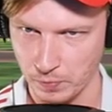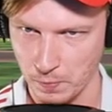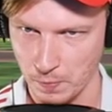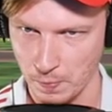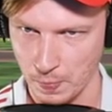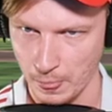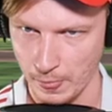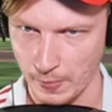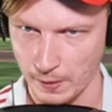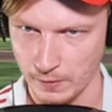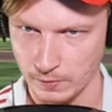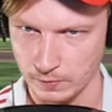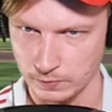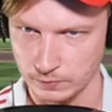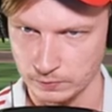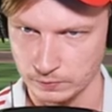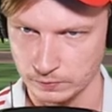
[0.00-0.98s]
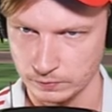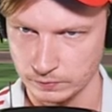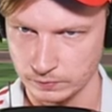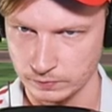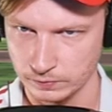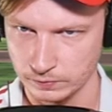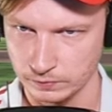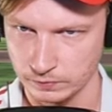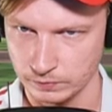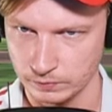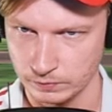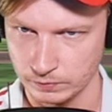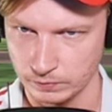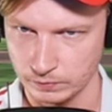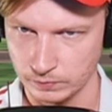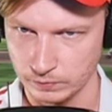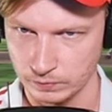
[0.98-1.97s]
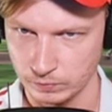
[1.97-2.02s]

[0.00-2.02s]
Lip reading: No one is speaking in this clip.